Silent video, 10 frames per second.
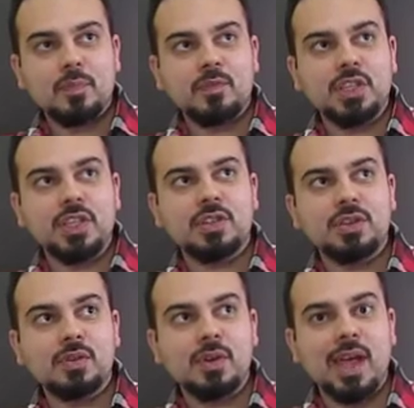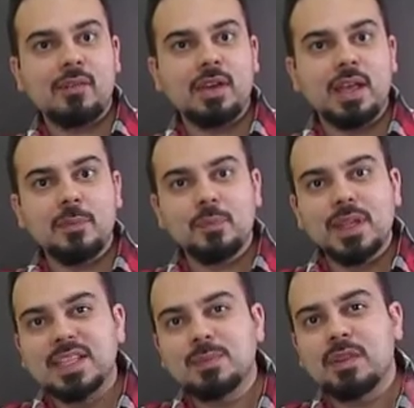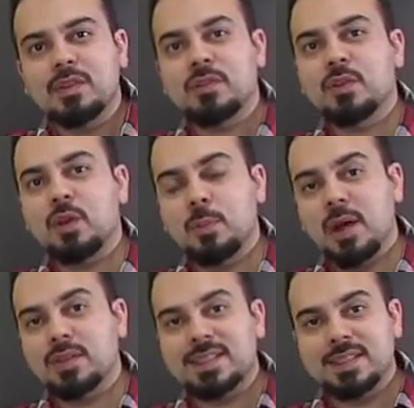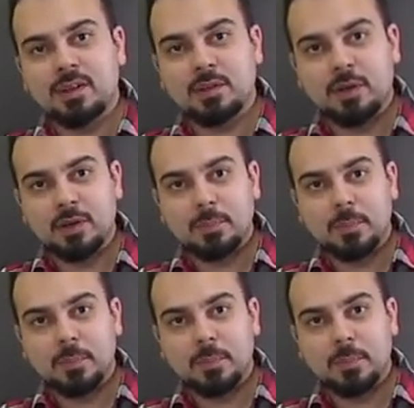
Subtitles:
we need to have a small review about server.